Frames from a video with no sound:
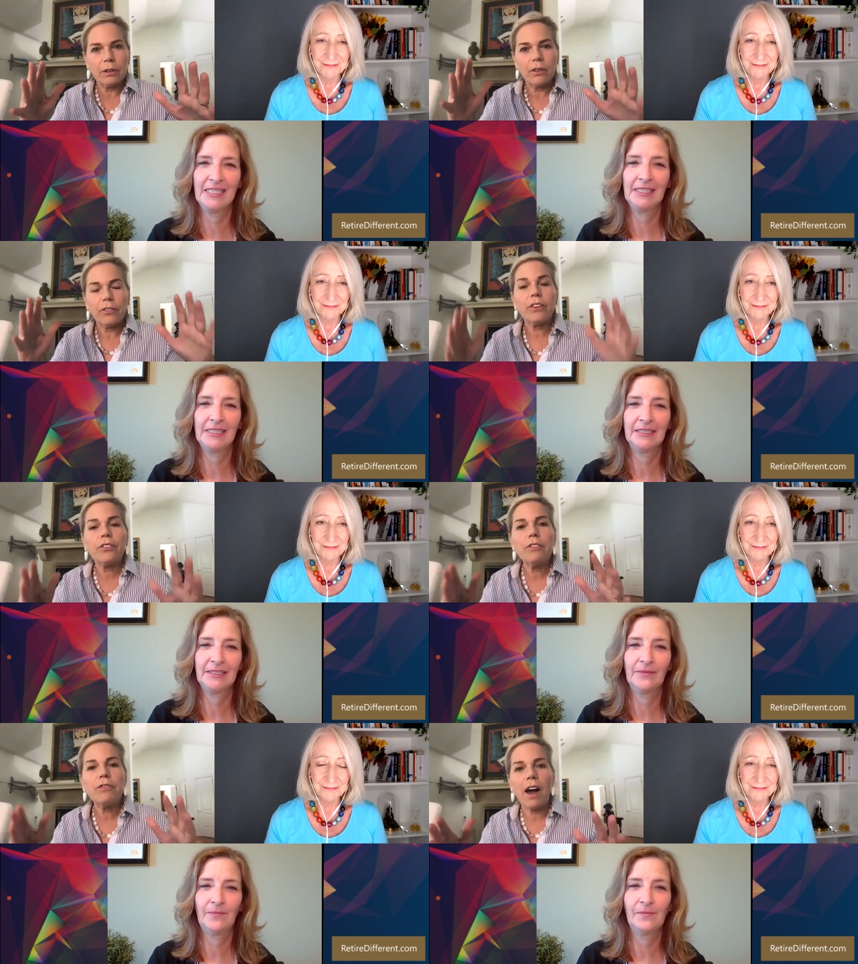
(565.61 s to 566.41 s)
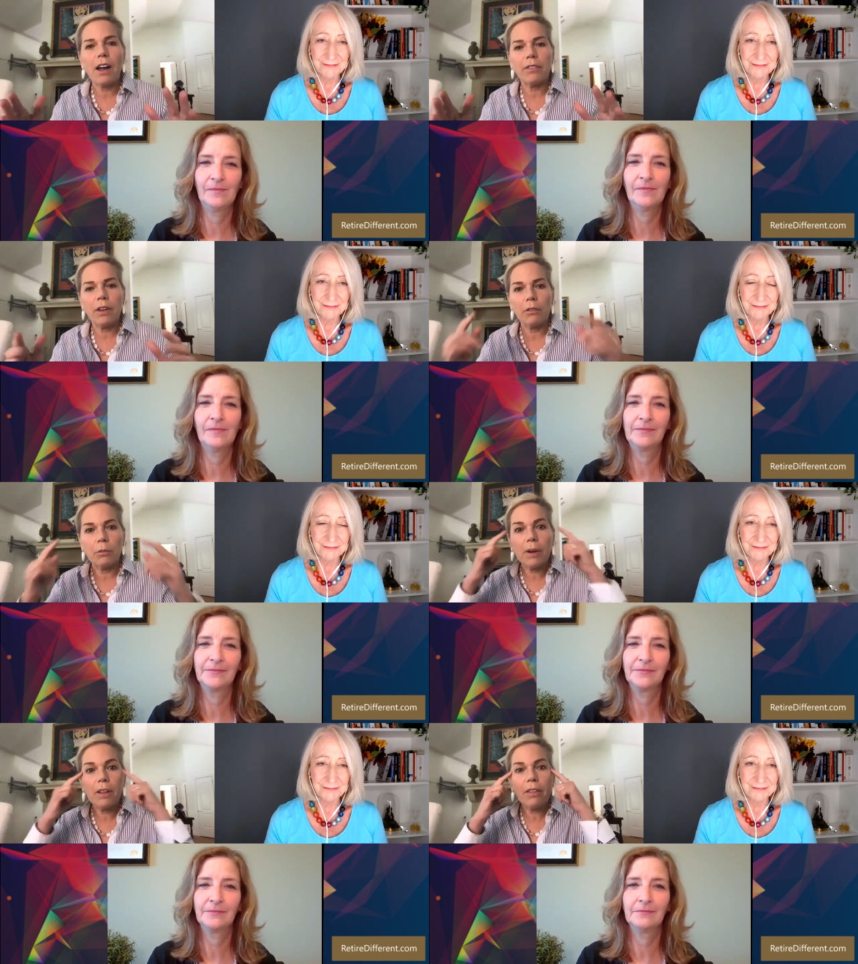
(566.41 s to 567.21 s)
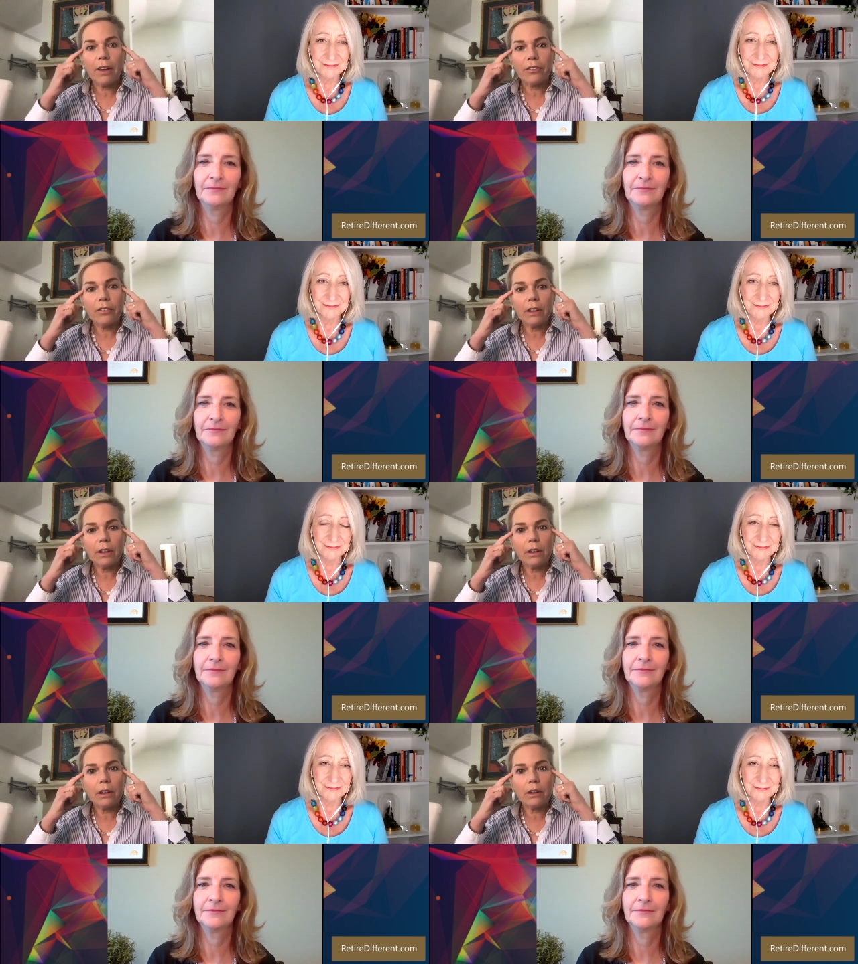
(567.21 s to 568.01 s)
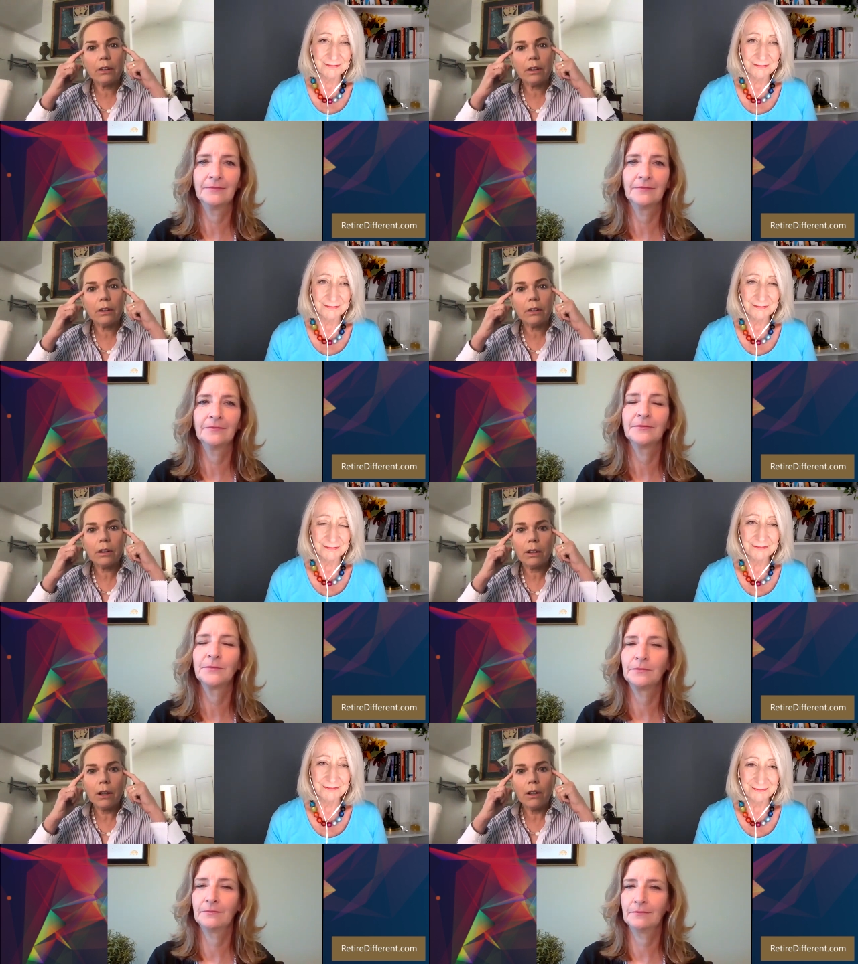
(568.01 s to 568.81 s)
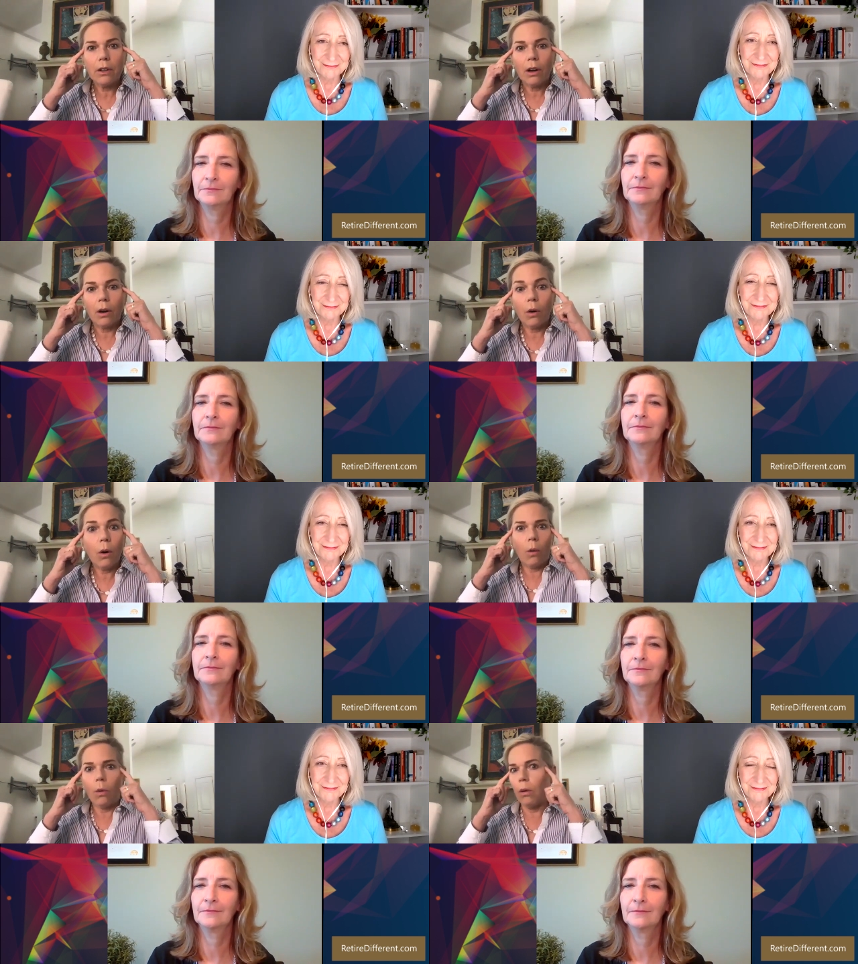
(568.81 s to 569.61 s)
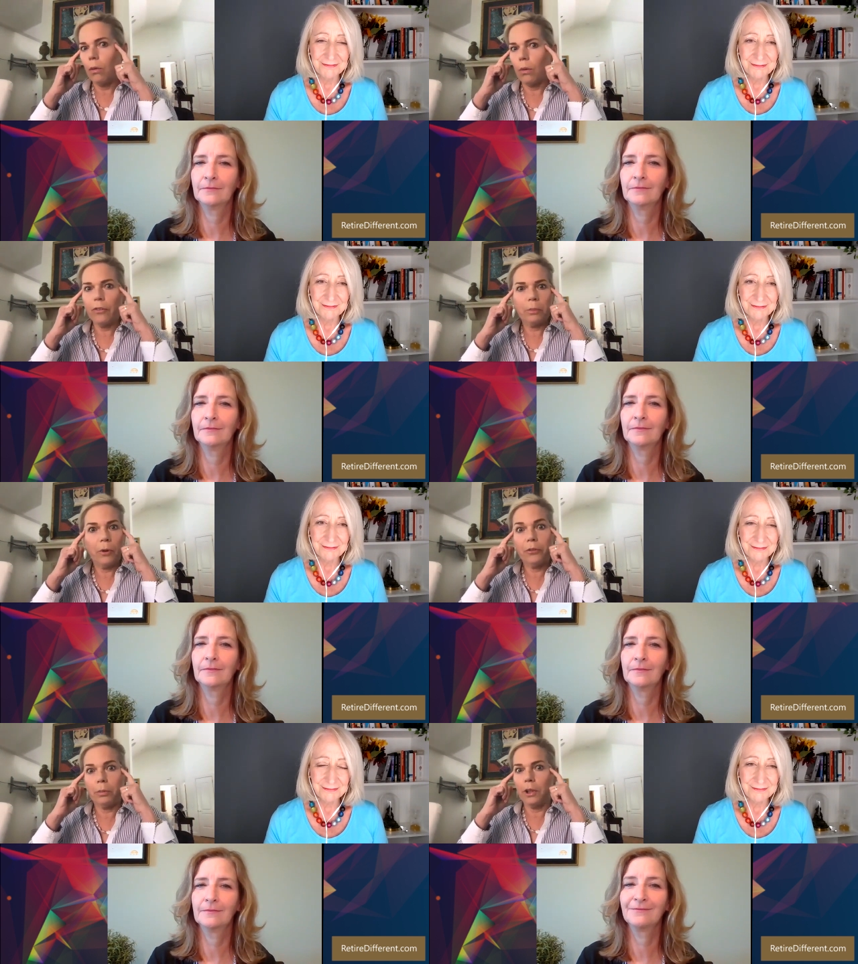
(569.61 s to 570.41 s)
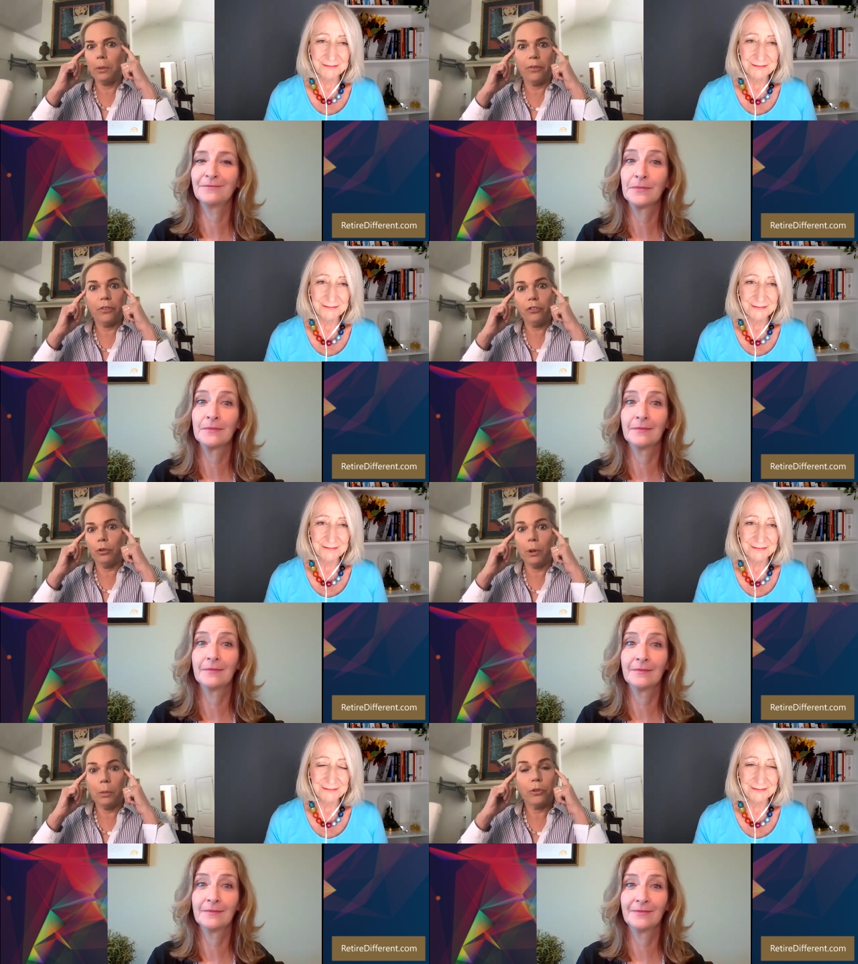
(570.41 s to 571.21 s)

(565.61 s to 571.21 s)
Speaker 1: 65. Everybody thinks ding, ding, ding, ding, ding, ding, ding. Oh, we're supposed to be in a position to be able to